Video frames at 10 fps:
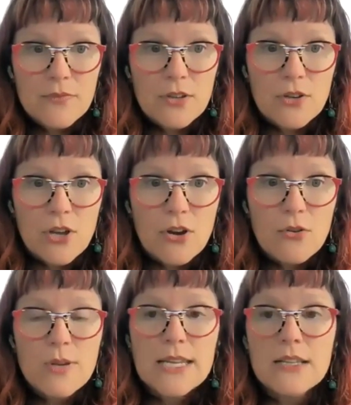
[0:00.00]
You know,
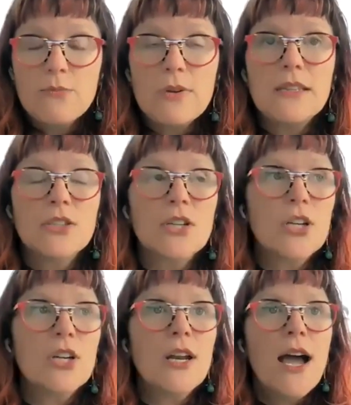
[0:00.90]
we
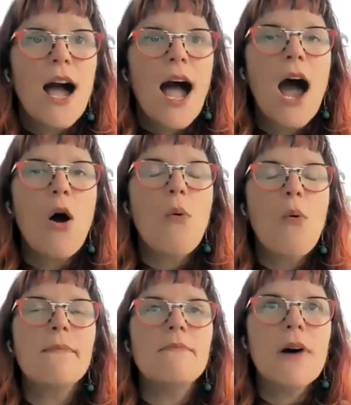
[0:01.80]
learn how
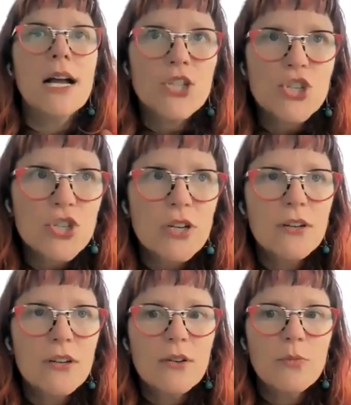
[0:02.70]
much
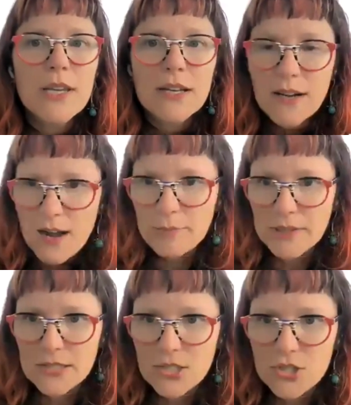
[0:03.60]
we can
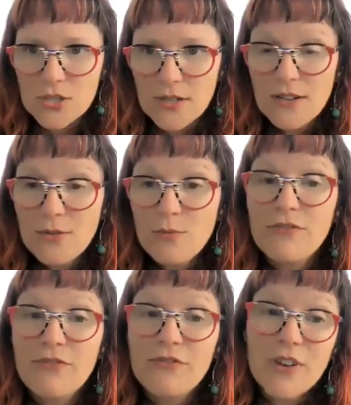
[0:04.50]
accomplish with
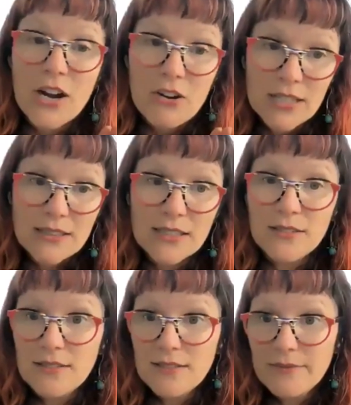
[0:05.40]
very
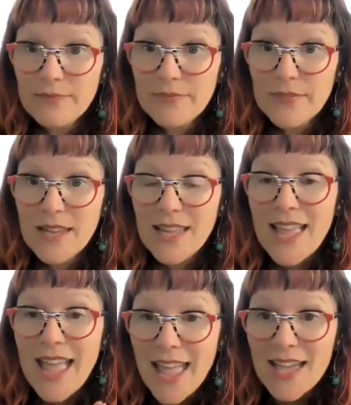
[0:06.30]
little.
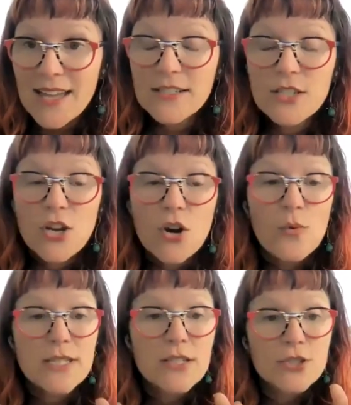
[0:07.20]
And
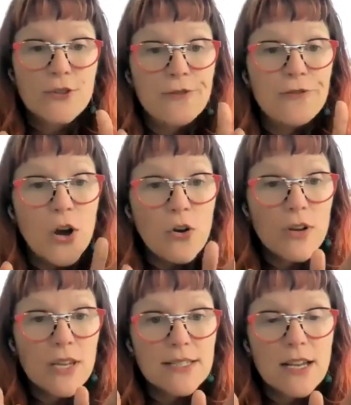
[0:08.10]
we start to
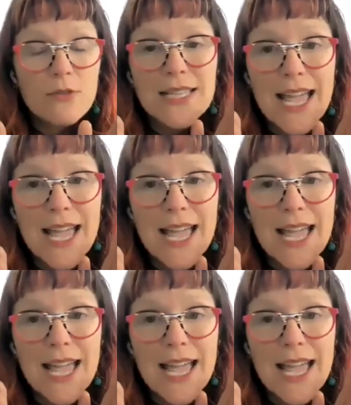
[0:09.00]
focus on what's